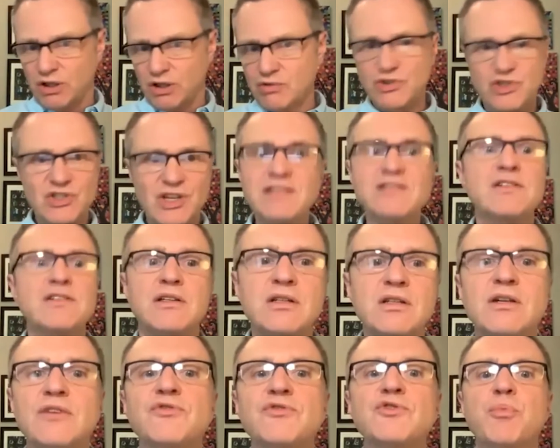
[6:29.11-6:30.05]

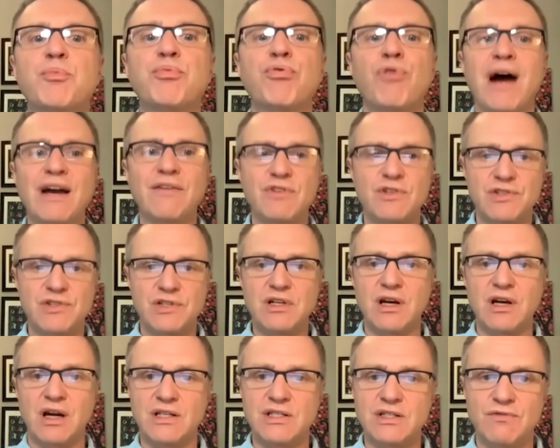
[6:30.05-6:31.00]
sensitive to privacy
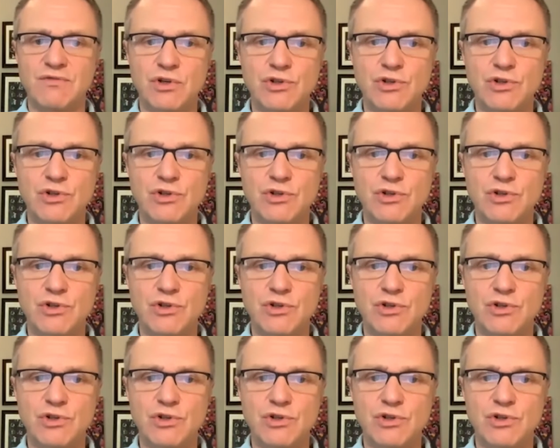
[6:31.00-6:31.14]
kinds of